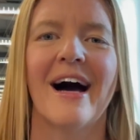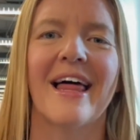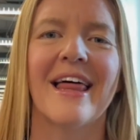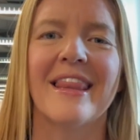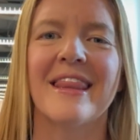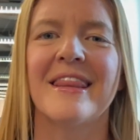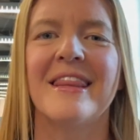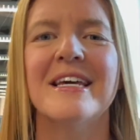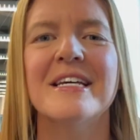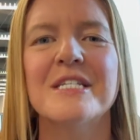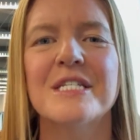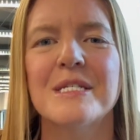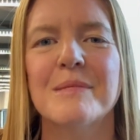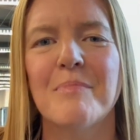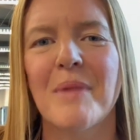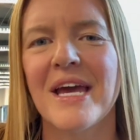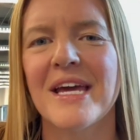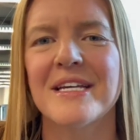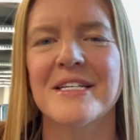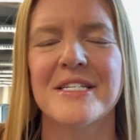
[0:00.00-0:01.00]
This
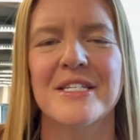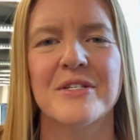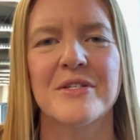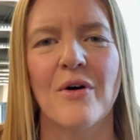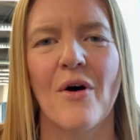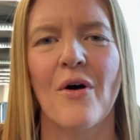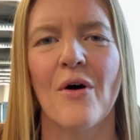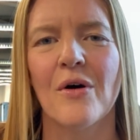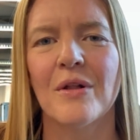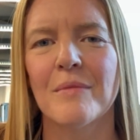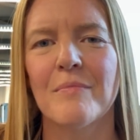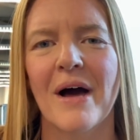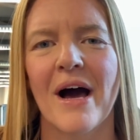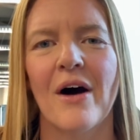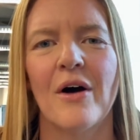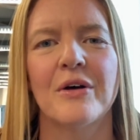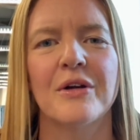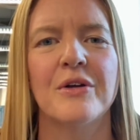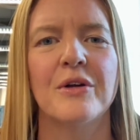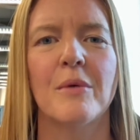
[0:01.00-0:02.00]
space is all
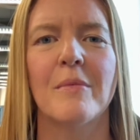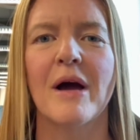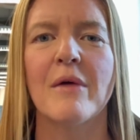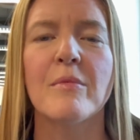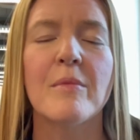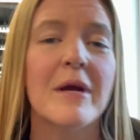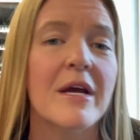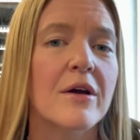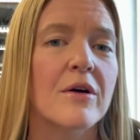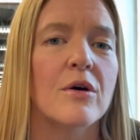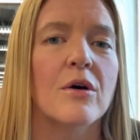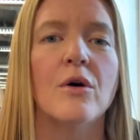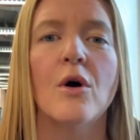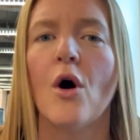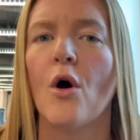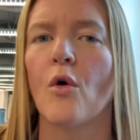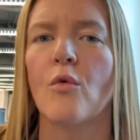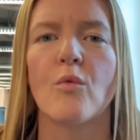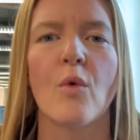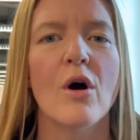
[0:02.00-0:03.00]
about, my real
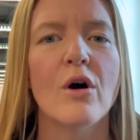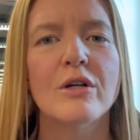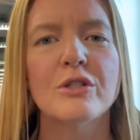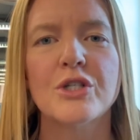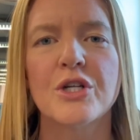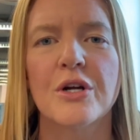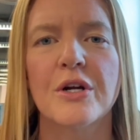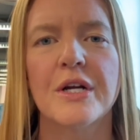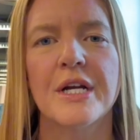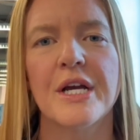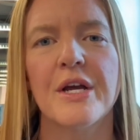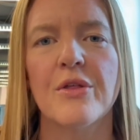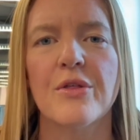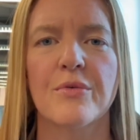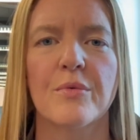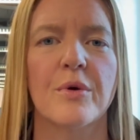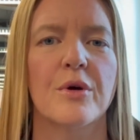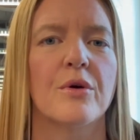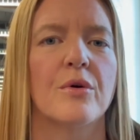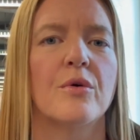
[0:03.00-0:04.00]
raw journey
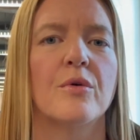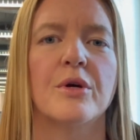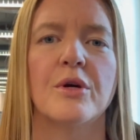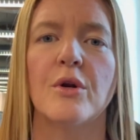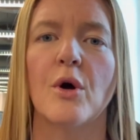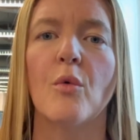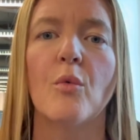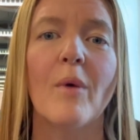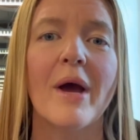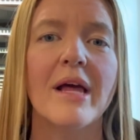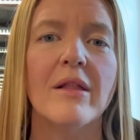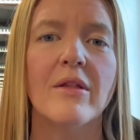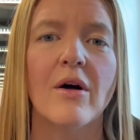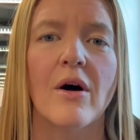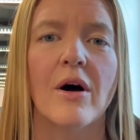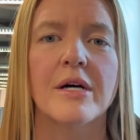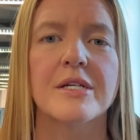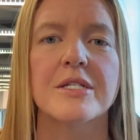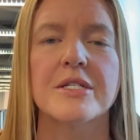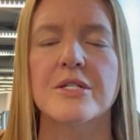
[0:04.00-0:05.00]
through, weight
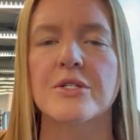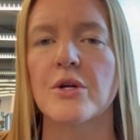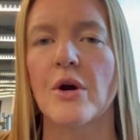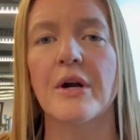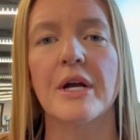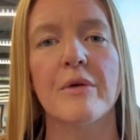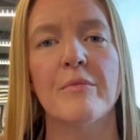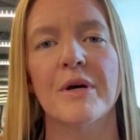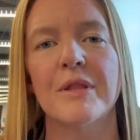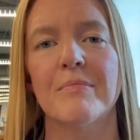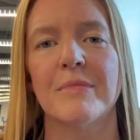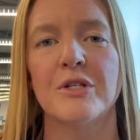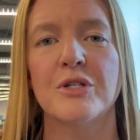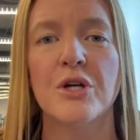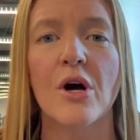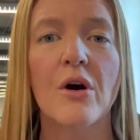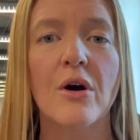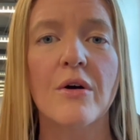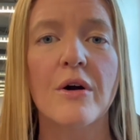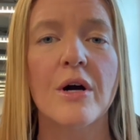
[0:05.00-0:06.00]
loss, starting with
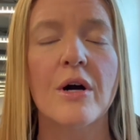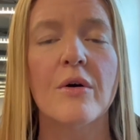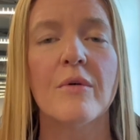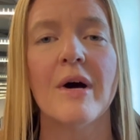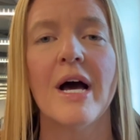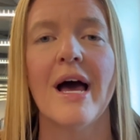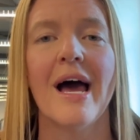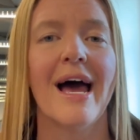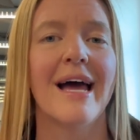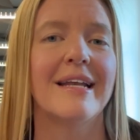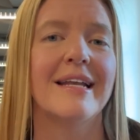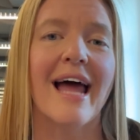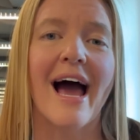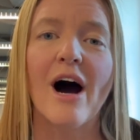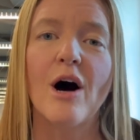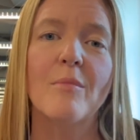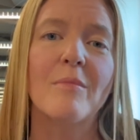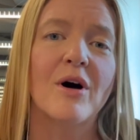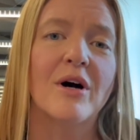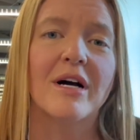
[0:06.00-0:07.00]
Mounjaro.
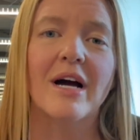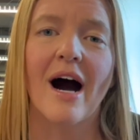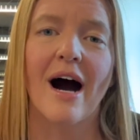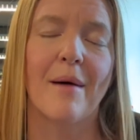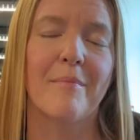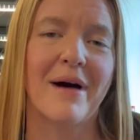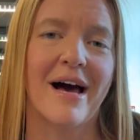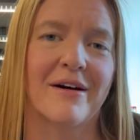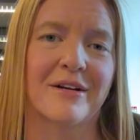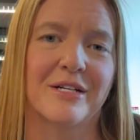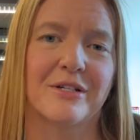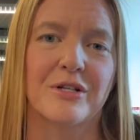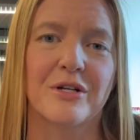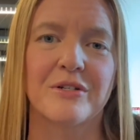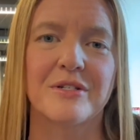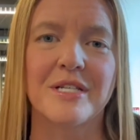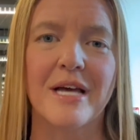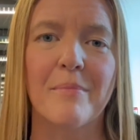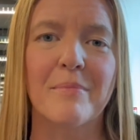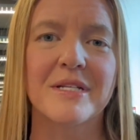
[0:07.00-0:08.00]
Now I'm on compounded
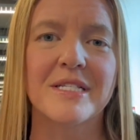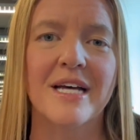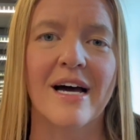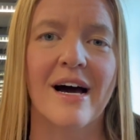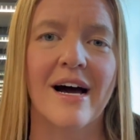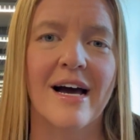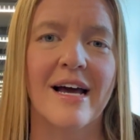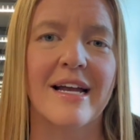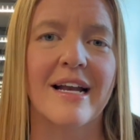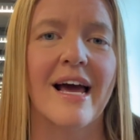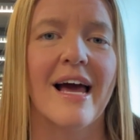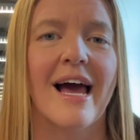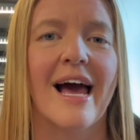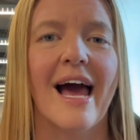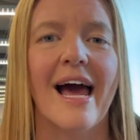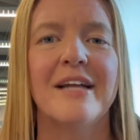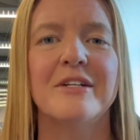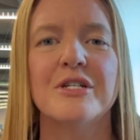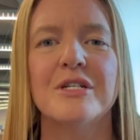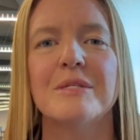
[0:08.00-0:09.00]
Tirzepatide
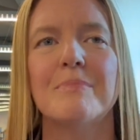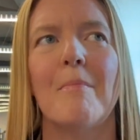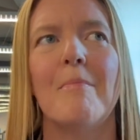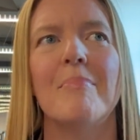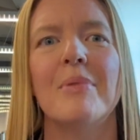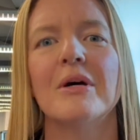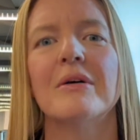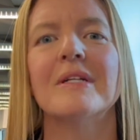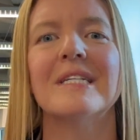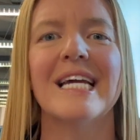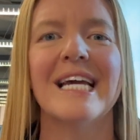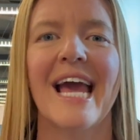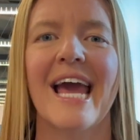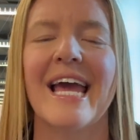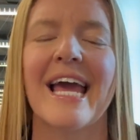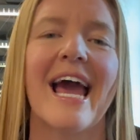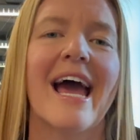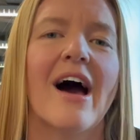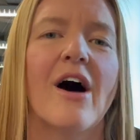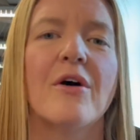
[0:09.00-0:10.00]
and just building a
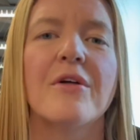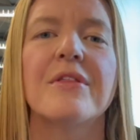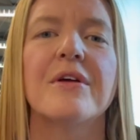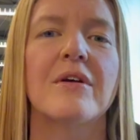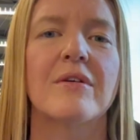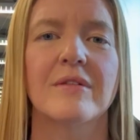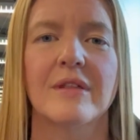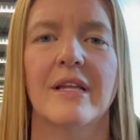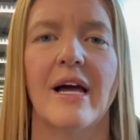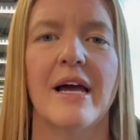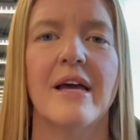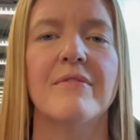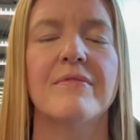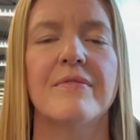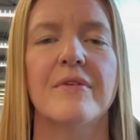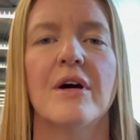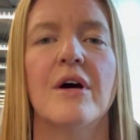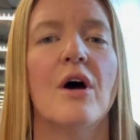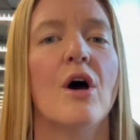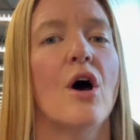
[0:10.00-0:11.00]
healthier life
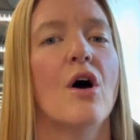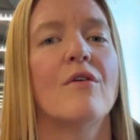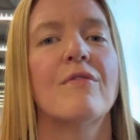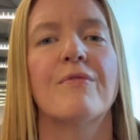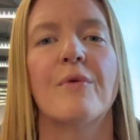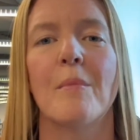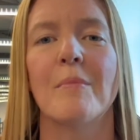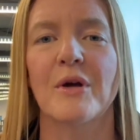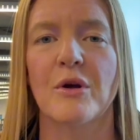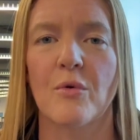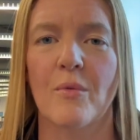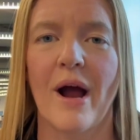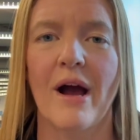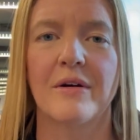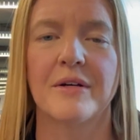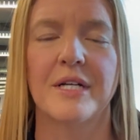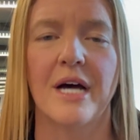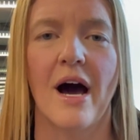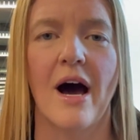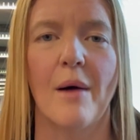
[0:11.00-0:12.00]
from the
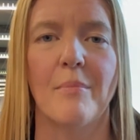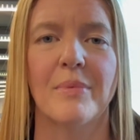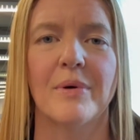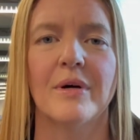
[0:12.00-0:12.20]
ground up.